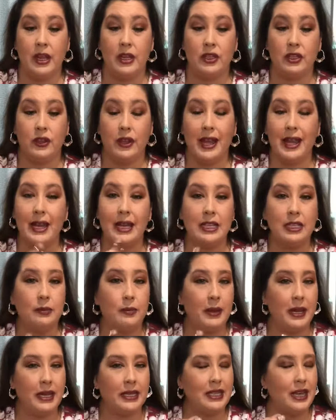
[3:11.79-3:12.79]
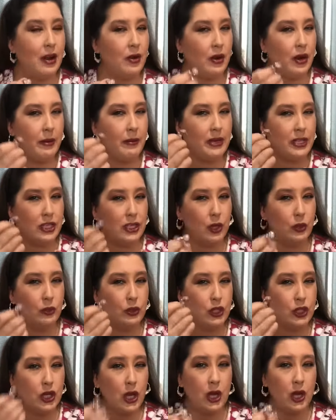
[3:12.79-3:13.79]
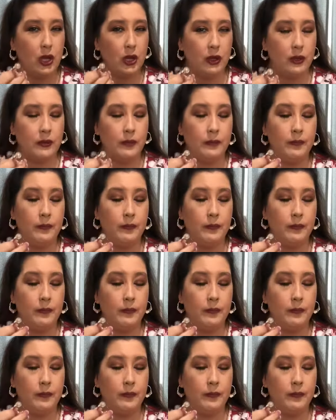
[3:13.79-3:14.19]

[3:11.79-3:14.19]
So that explains how come it's so dull.